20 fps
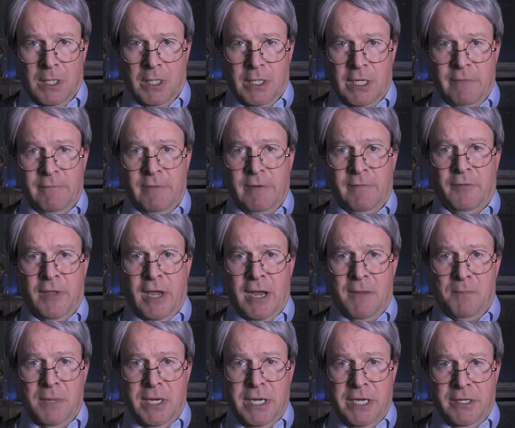Even if
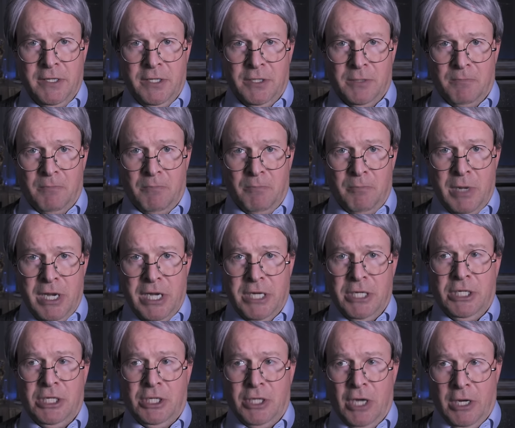that means
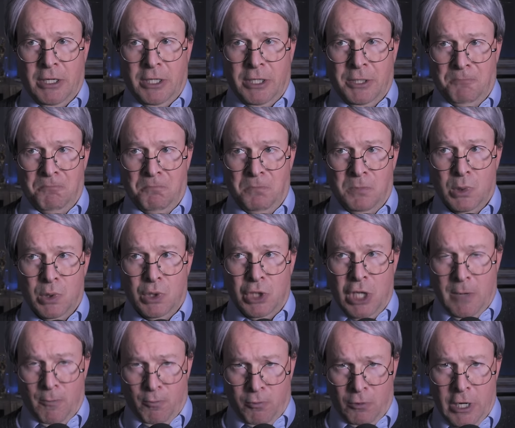being stuck
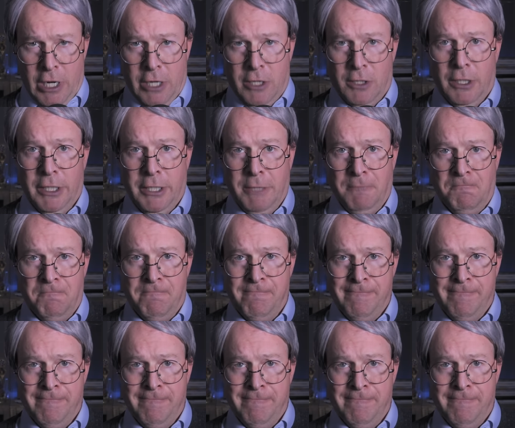temporarily,